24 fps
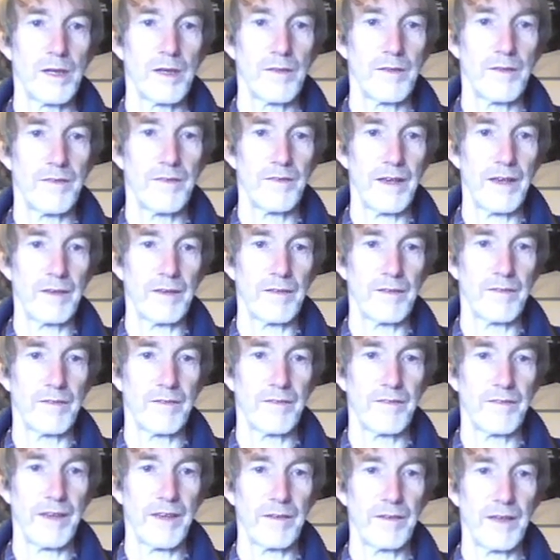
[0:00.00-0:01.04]
down
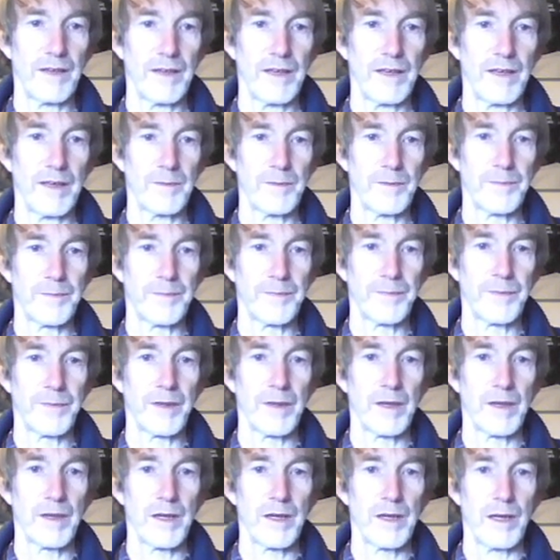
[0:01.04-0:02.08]
here.
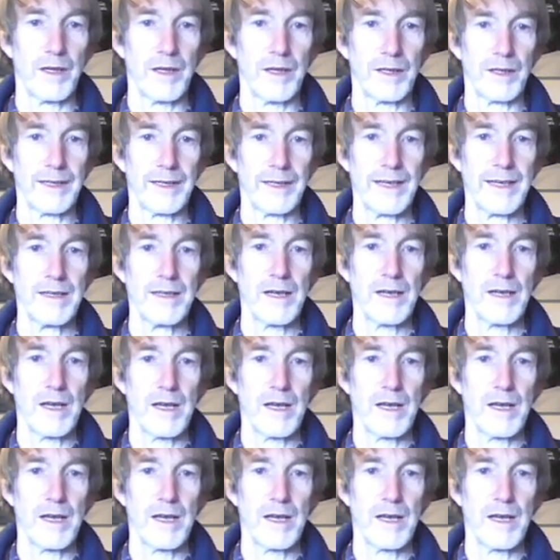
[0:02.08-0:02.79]
Okay,